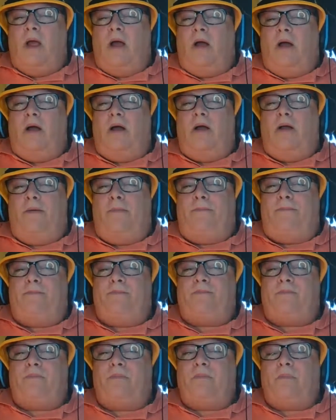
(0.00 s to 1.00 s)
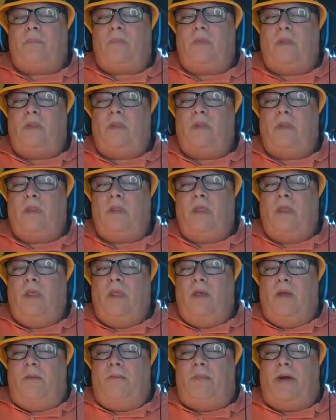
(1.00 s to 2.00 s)
Um,
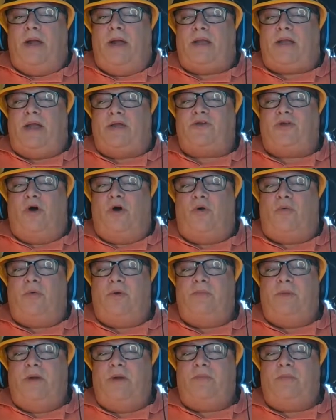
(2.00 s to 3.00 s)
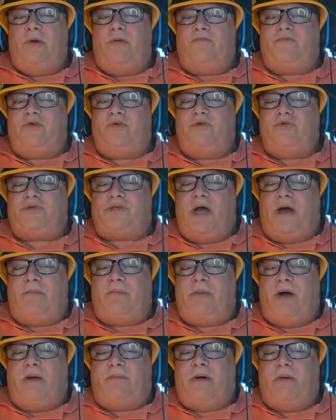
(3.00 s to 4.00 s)
Mike, I don't remember if Deuce got
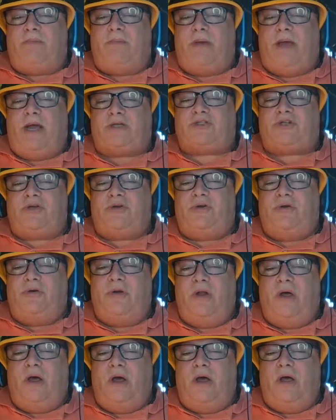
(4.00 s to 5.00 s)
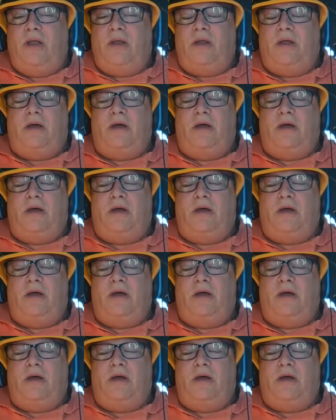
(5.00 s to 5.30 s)
mop up action or not.